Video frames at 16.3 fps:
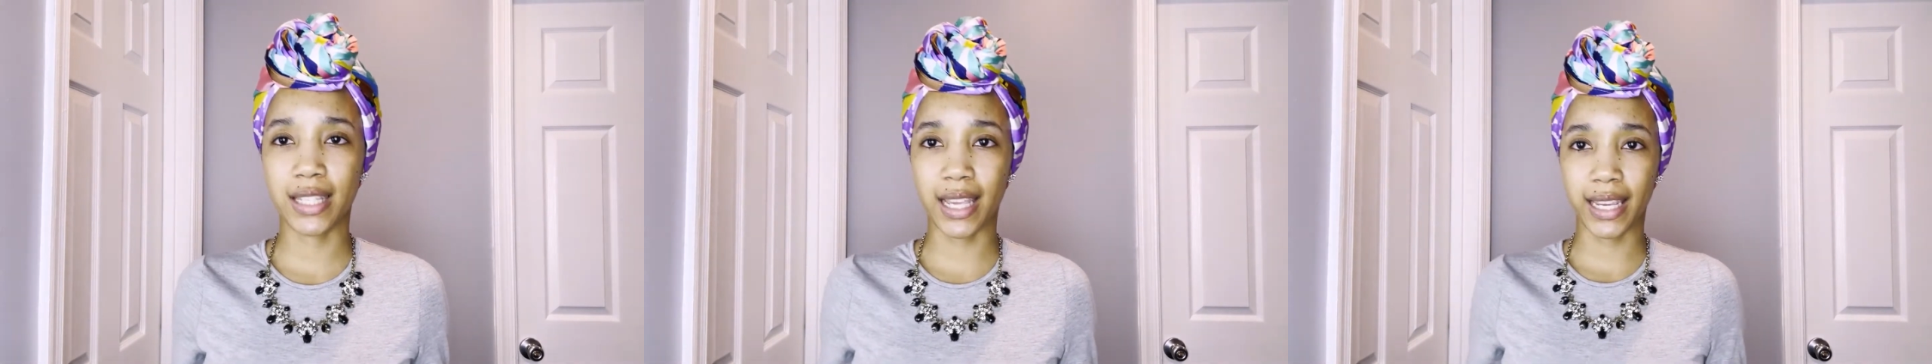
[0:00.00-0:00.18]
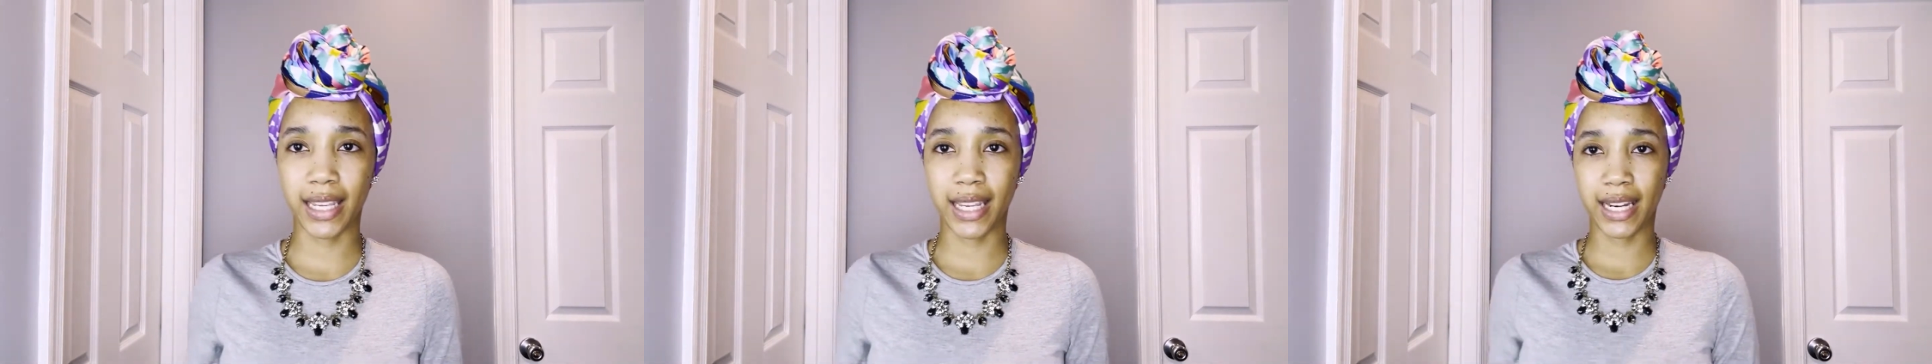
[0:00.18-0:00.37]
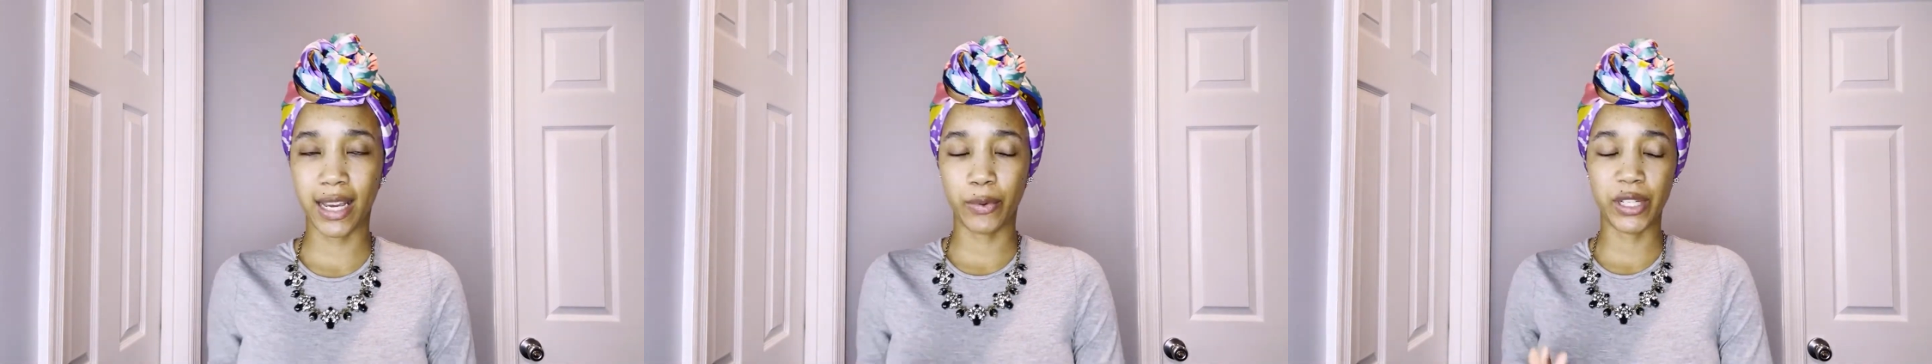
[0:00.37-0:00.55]
I
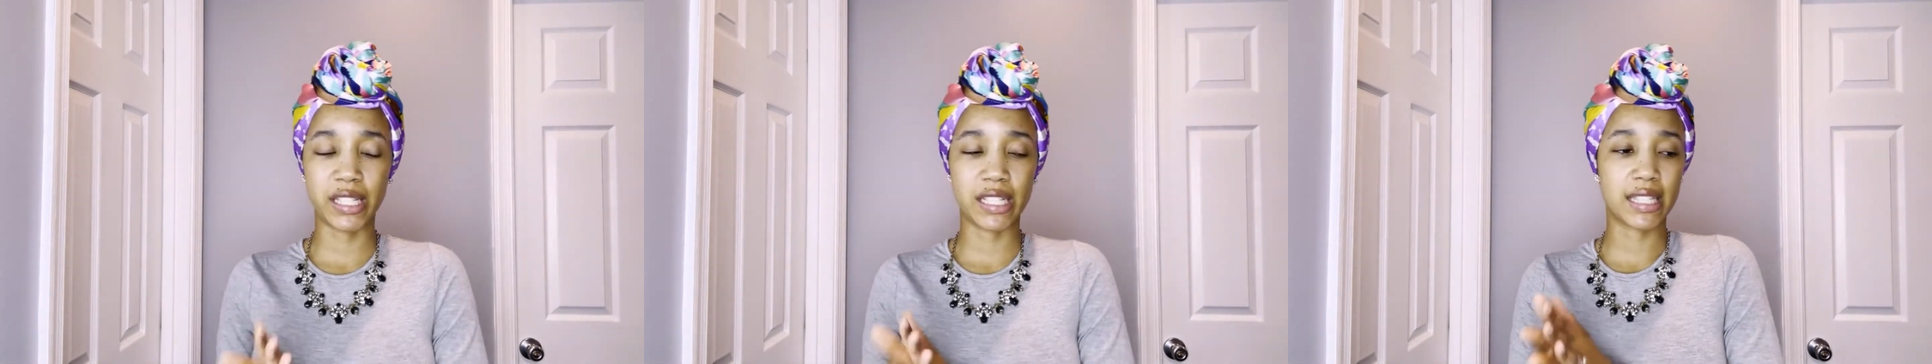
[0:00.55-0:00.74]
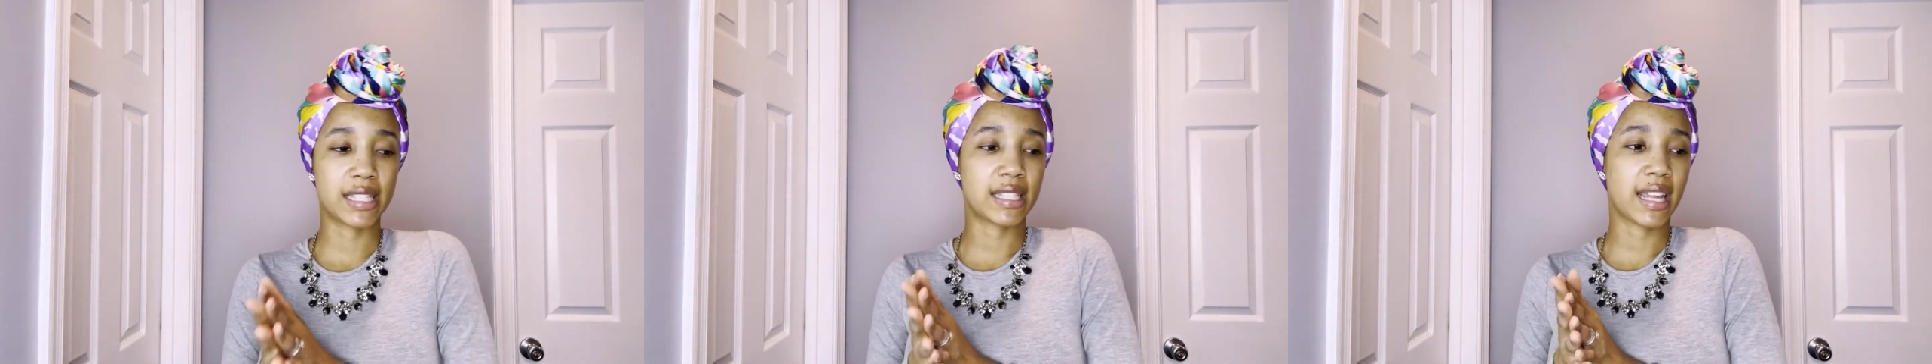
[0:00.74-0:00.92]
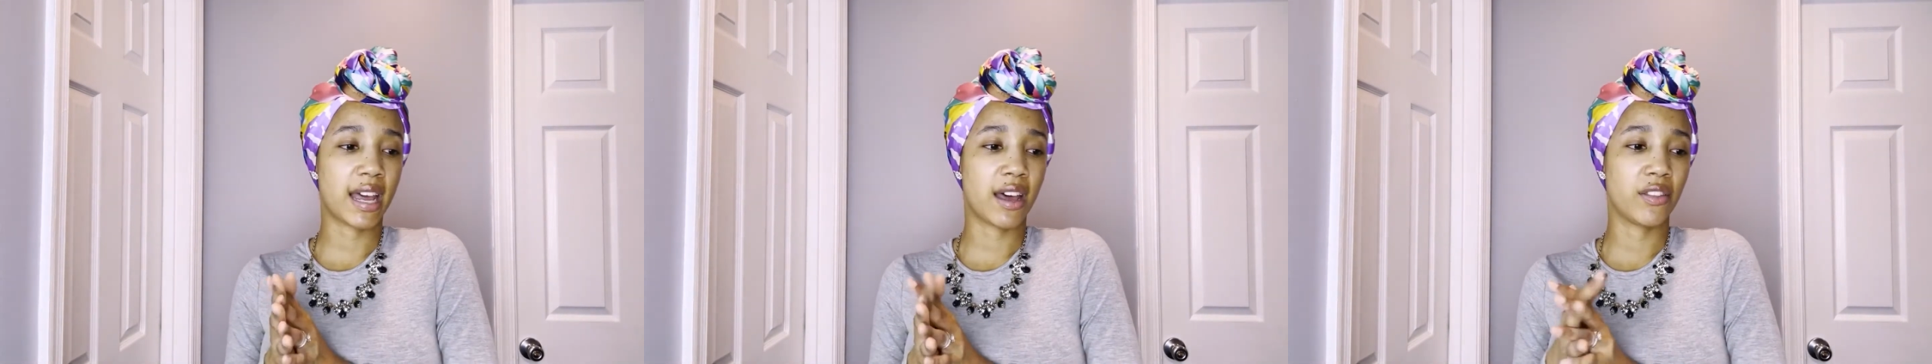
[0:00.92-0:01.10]
cannot wait to
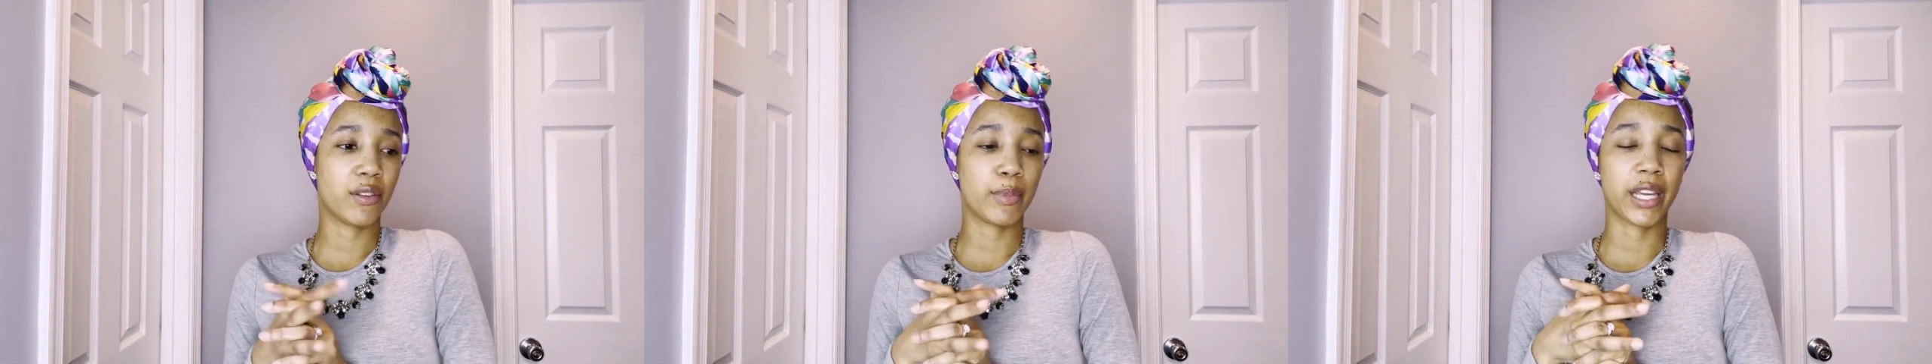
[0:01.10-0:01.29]
style them.